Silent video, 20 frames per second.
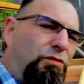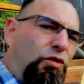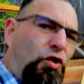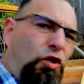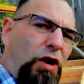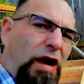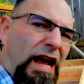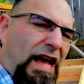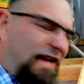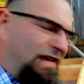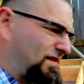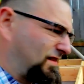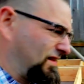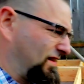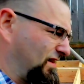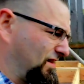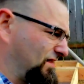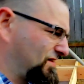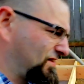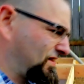grass
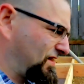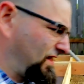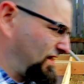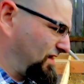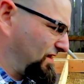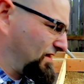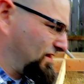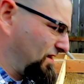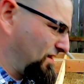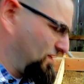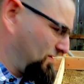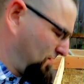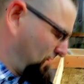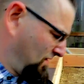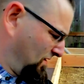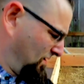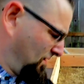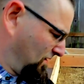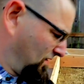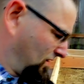that has seeded
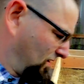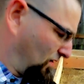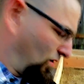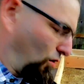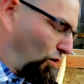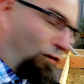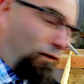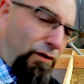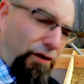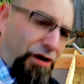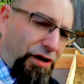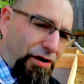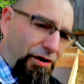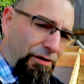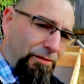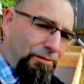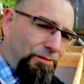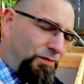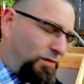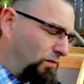over
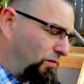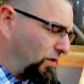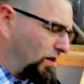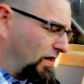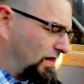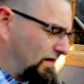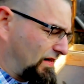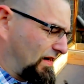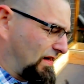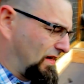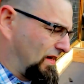here, but